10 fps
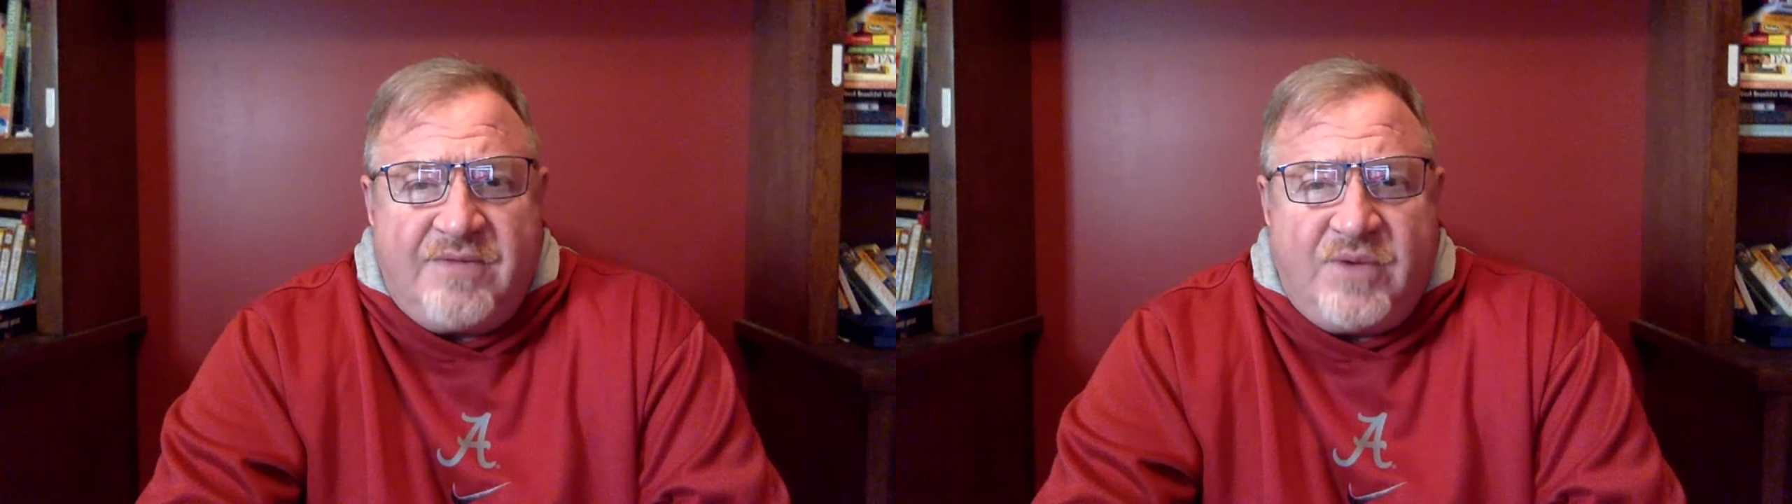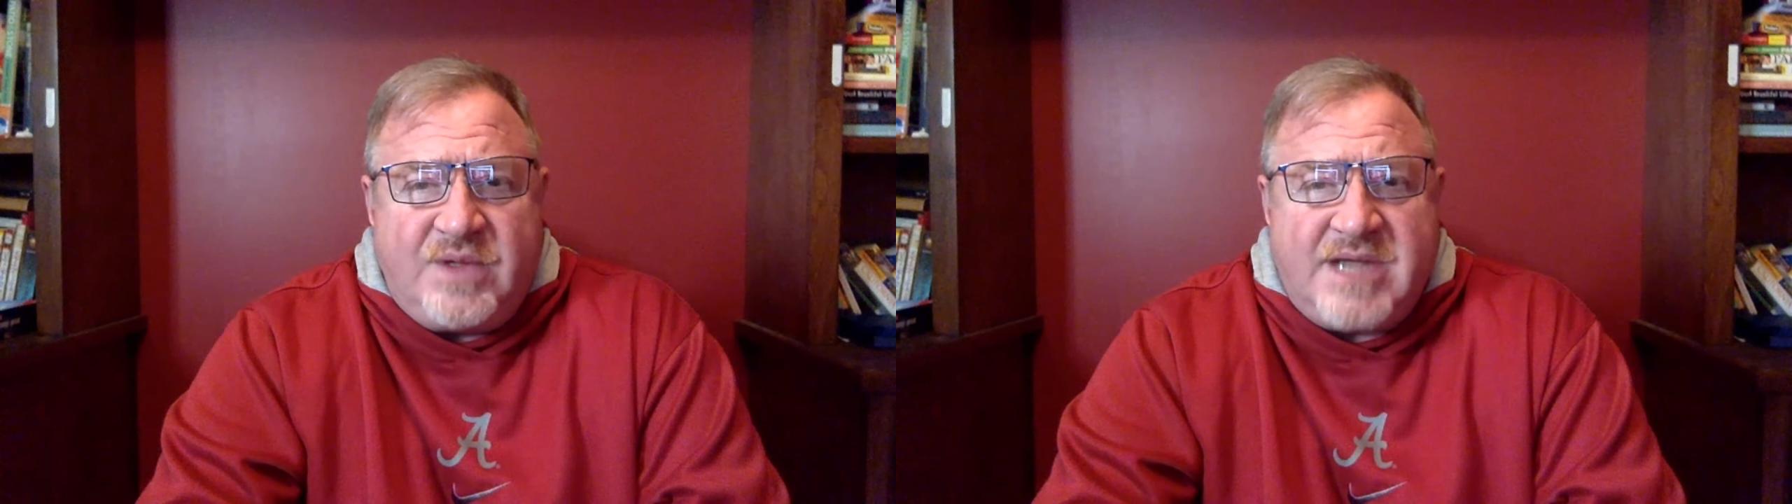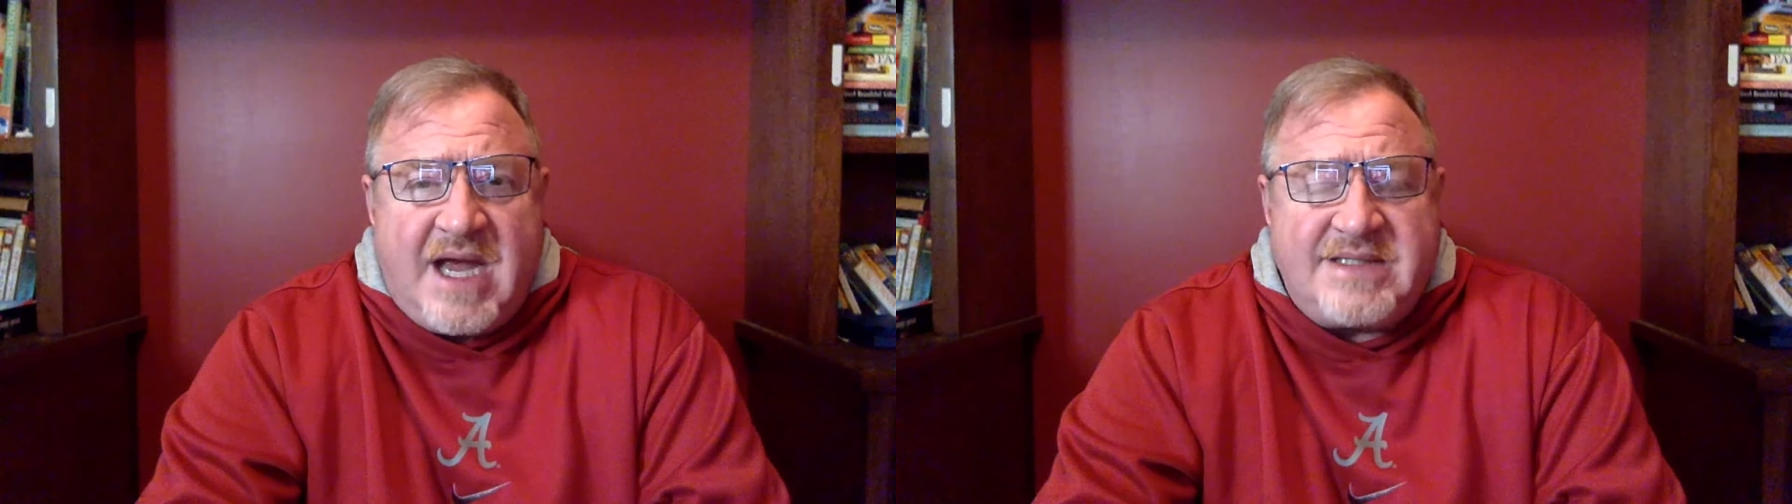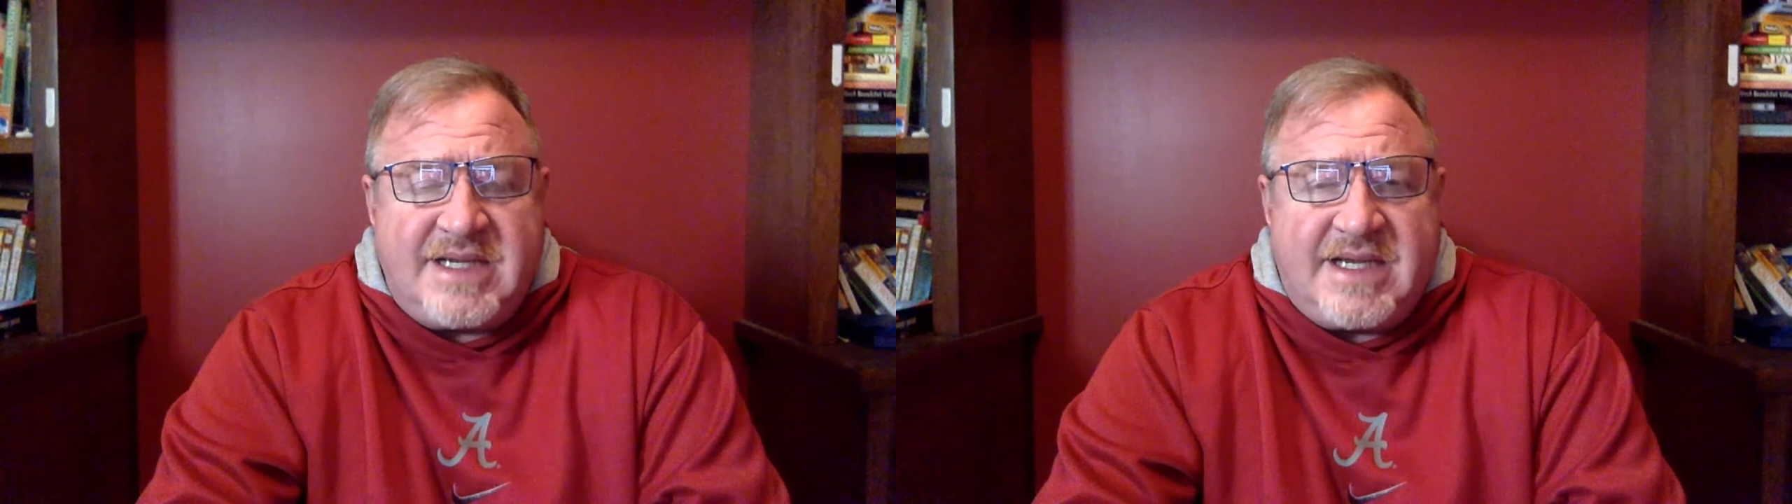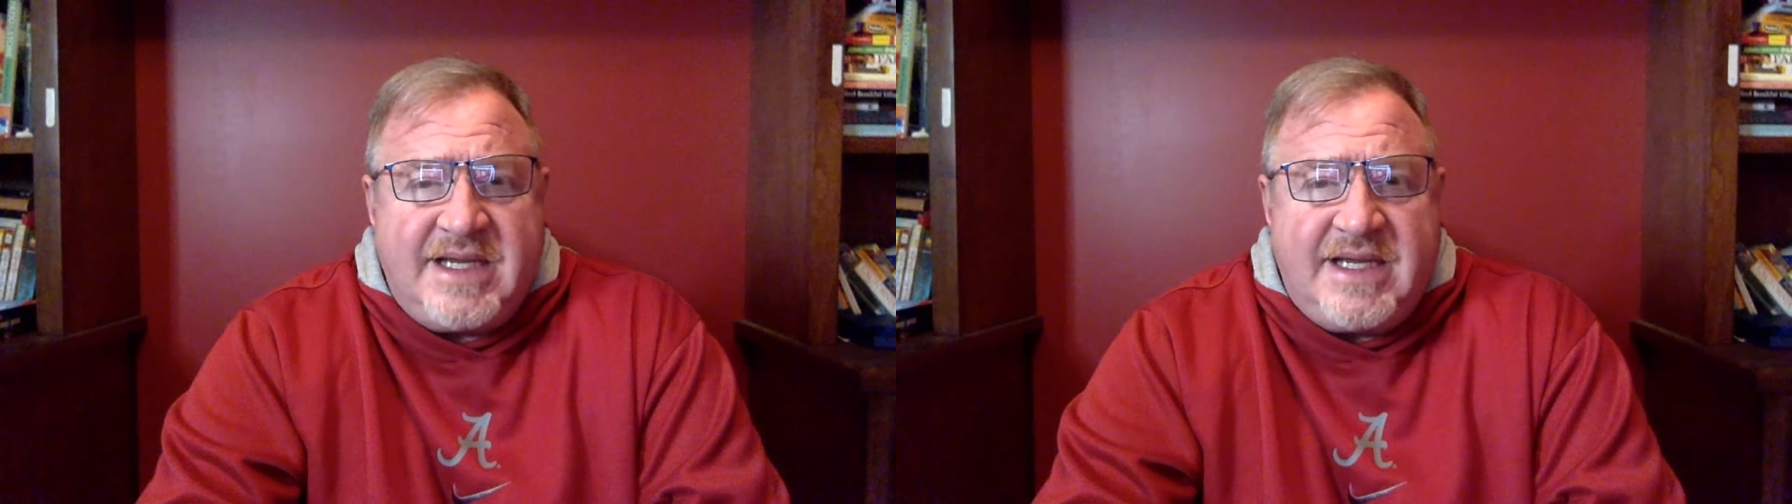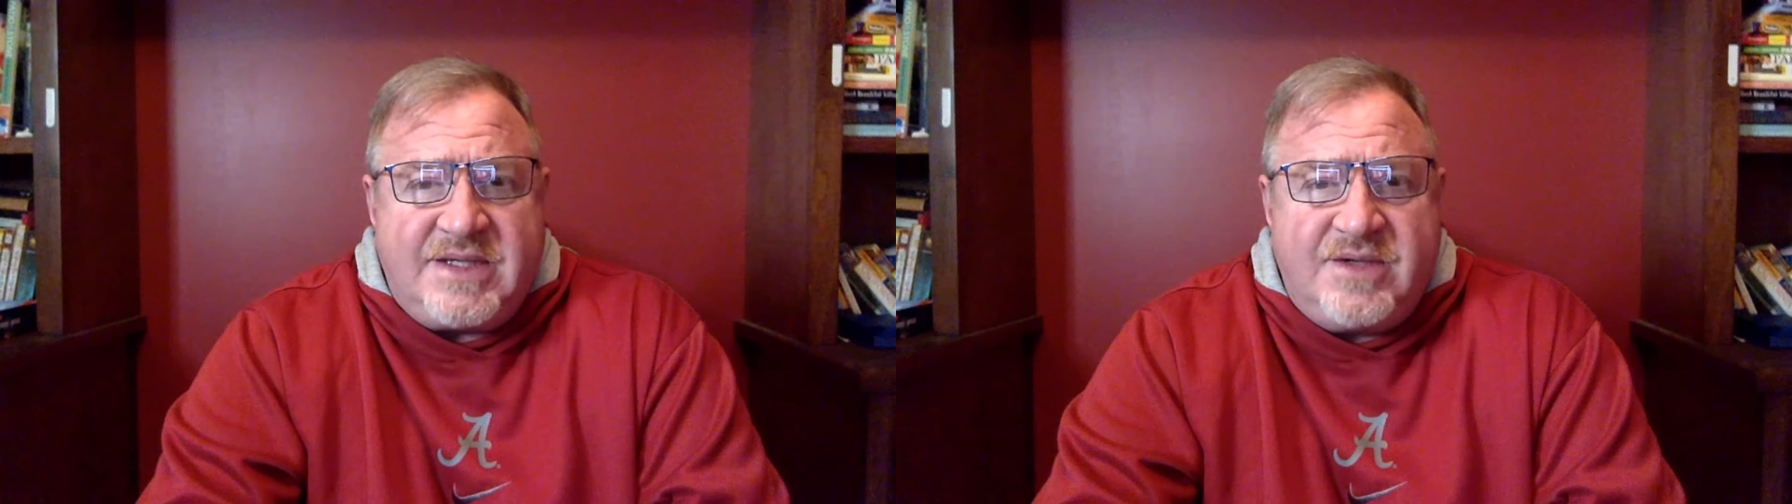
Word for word: for is guys that can get